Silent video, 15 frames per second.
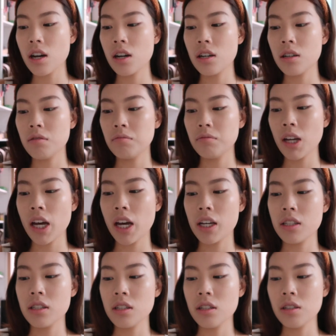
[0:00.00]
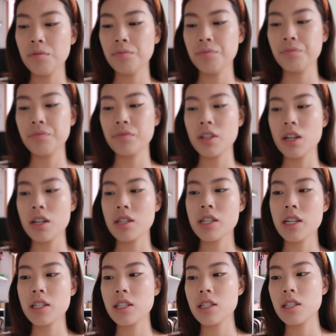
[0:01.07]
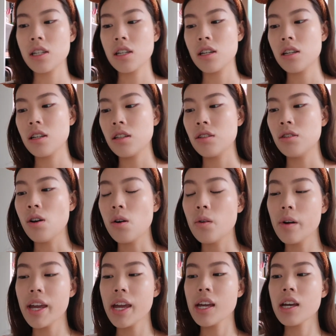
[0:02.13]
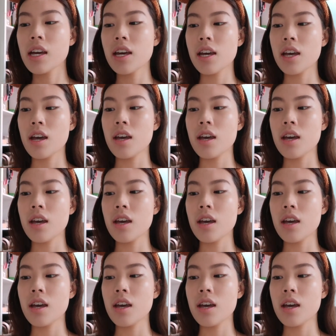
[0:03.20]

And just knowing